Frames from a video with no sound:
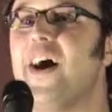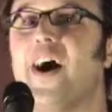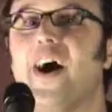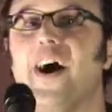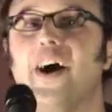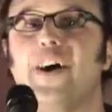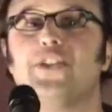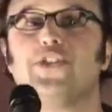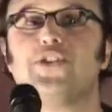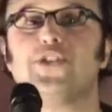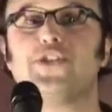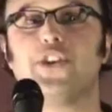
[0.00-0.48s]

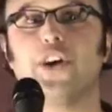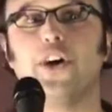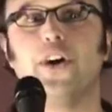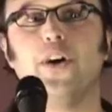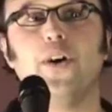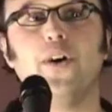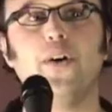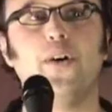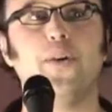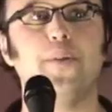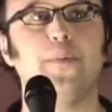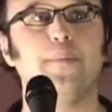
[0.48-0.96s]
to.
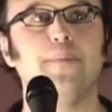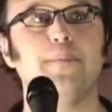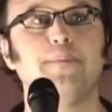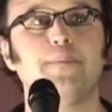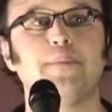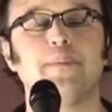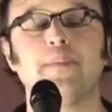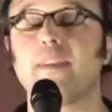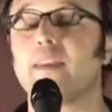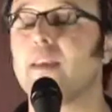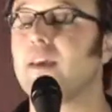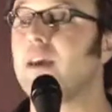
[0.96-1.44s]
So
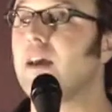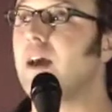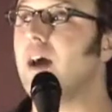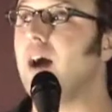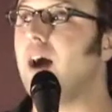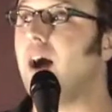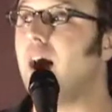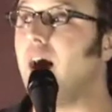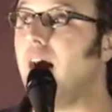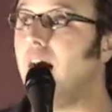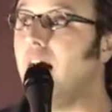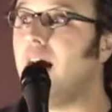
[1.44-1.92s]

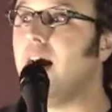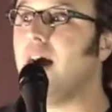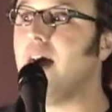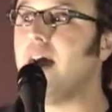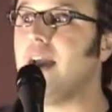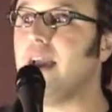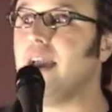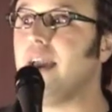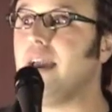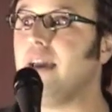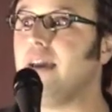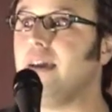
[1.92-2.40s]

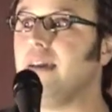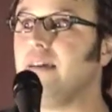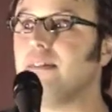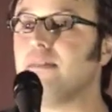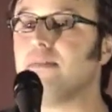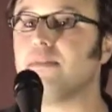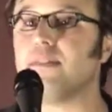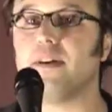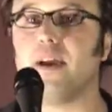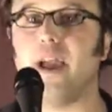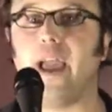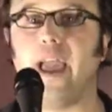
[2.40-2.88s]
I
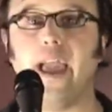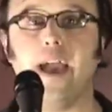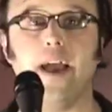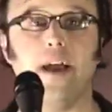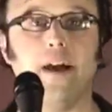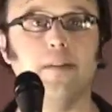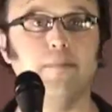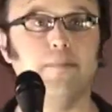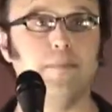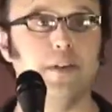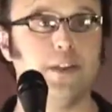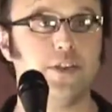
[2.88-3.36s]

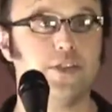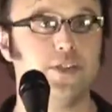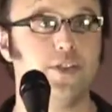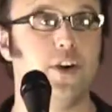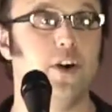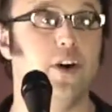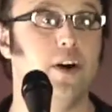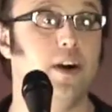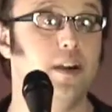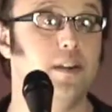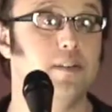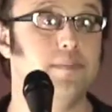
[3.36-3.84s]
am a
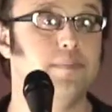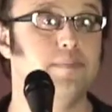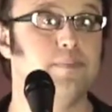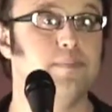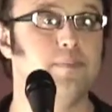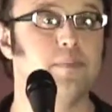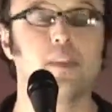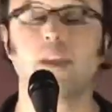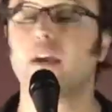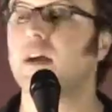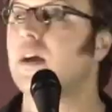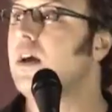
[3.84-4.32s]
song,
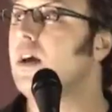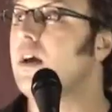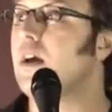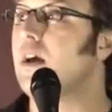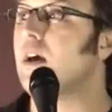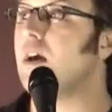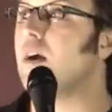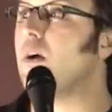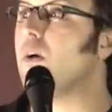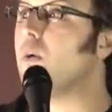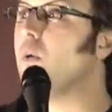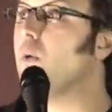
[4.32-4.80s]

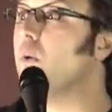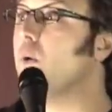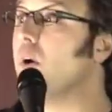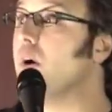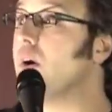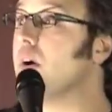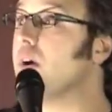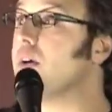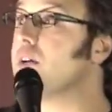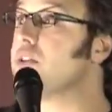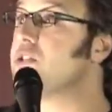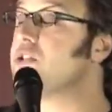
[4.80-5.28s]

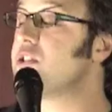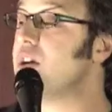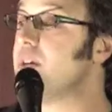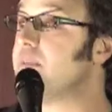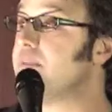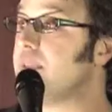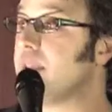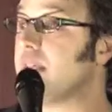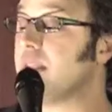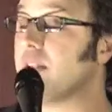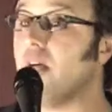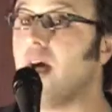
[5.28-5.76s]
or
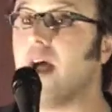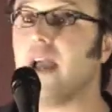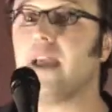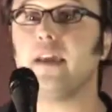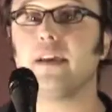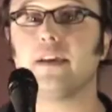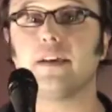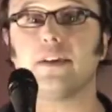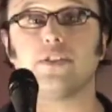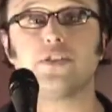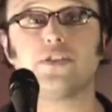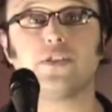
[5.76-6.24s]
something
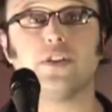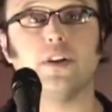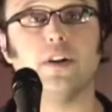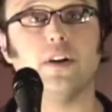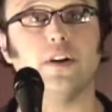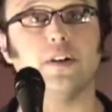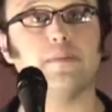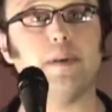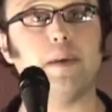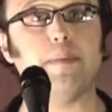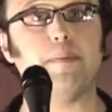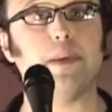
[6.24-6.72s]
like a
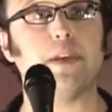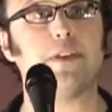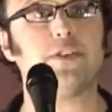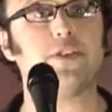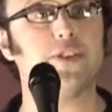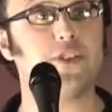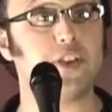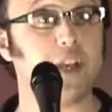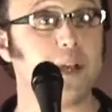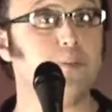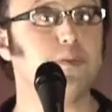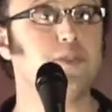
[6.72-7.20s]
song, maybe a
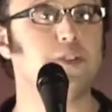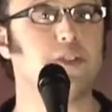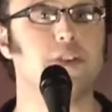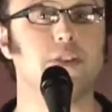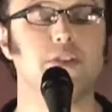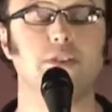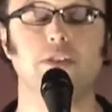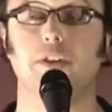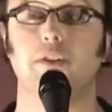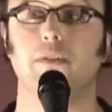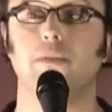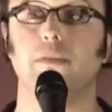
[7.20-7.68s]

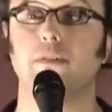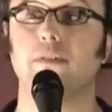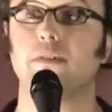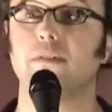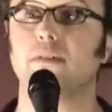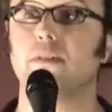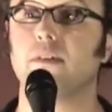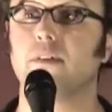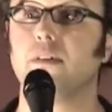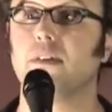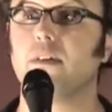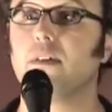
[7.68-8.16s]
substitute
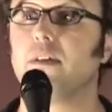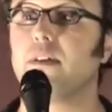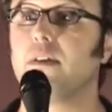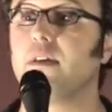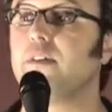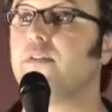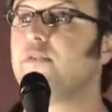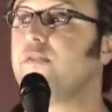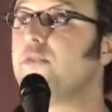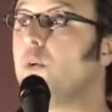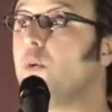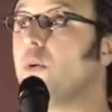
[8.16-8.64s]

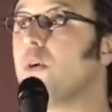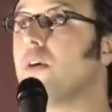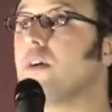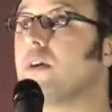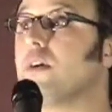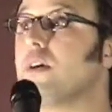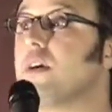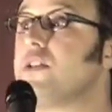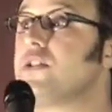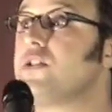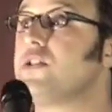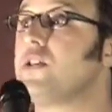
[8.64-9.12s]

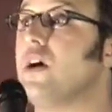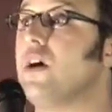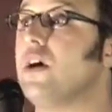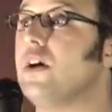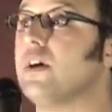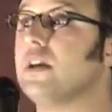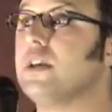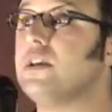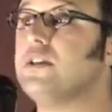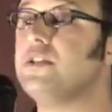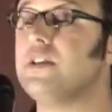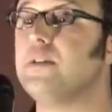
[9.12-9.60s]
for a
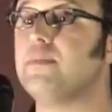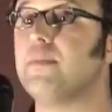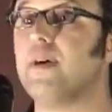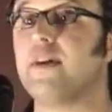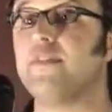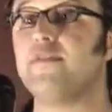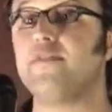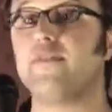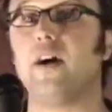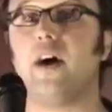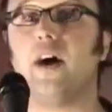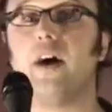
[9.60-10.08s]
song. You see,
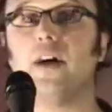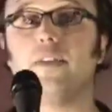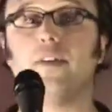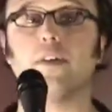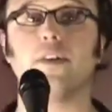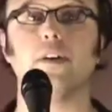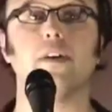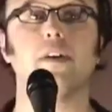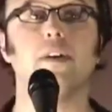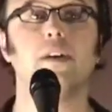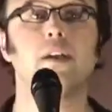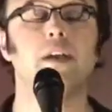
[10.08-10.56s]
my
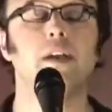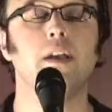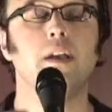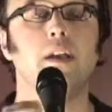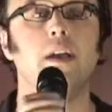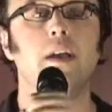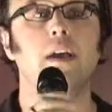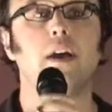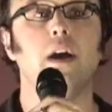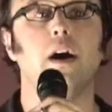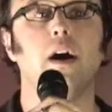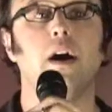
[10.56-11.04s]
father
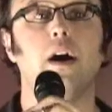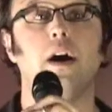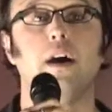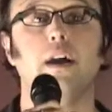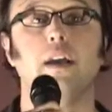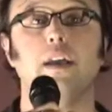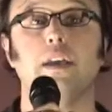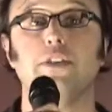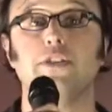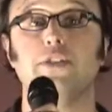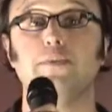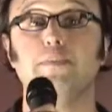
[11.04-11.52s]

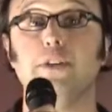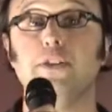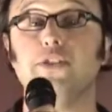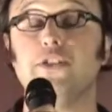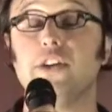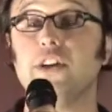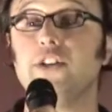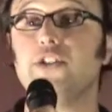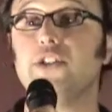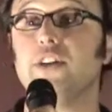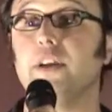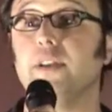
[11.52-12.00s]
is a
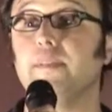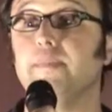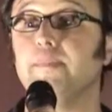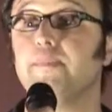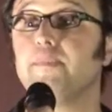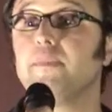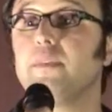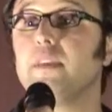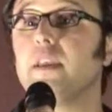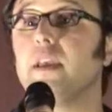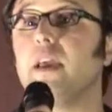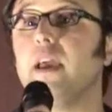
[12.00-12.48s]
musician,
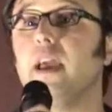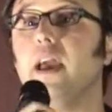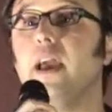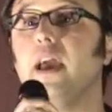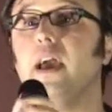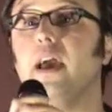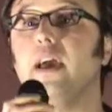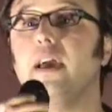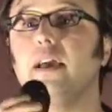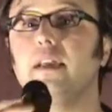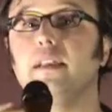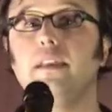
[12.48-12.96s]

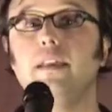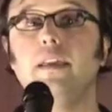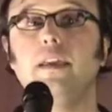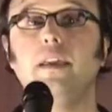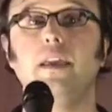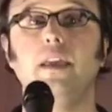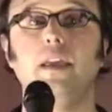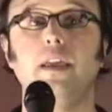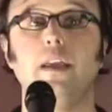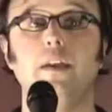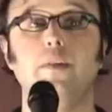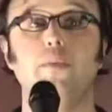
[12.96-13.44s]
and
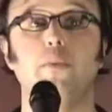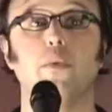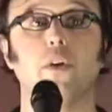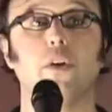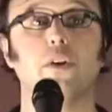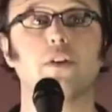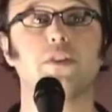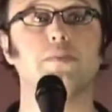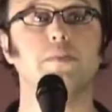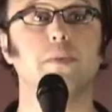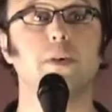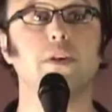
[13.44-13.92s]
he
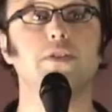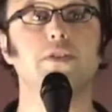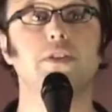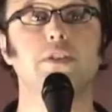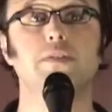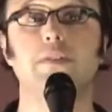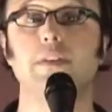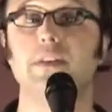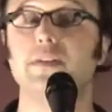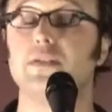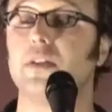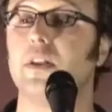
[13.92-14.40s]
worked most
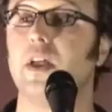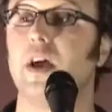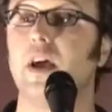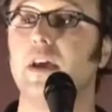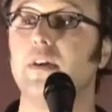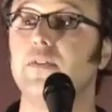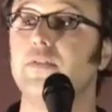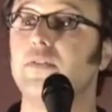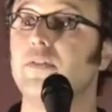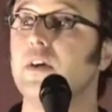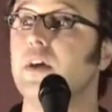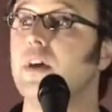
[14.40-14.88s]
of his
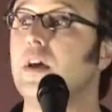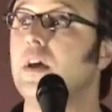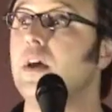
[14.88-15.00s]
life